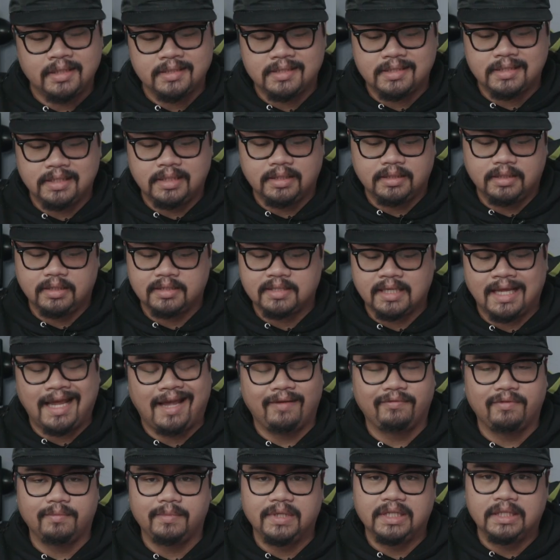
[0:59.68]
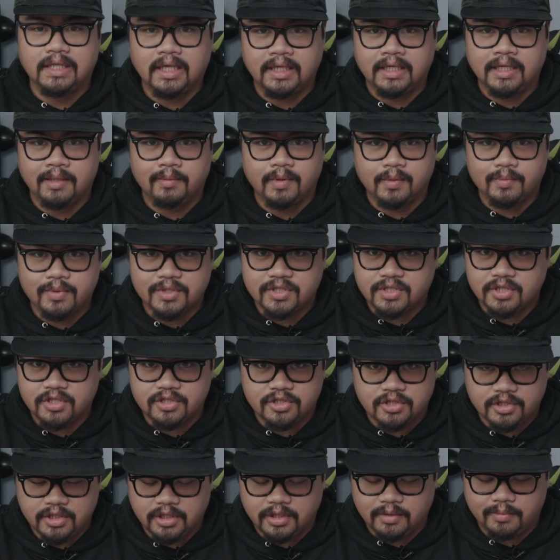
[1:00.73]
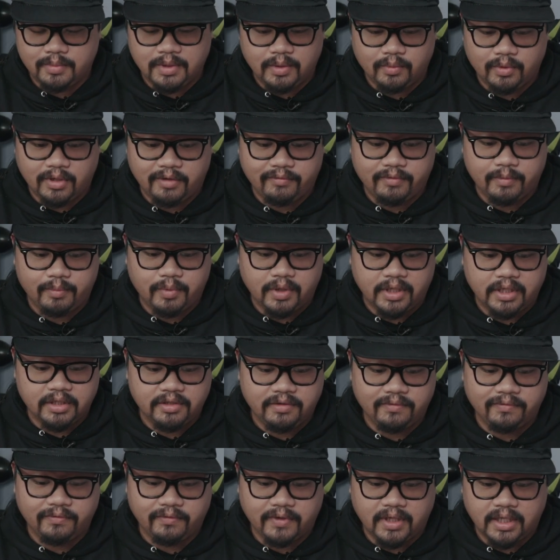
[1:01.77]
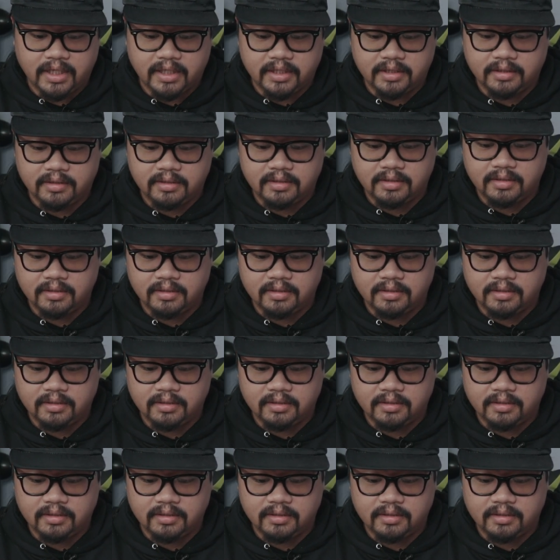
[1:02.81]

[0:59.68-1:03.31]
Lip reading: honestly, it doesn't have to be dynamic precision. It could be whatever brand you find. You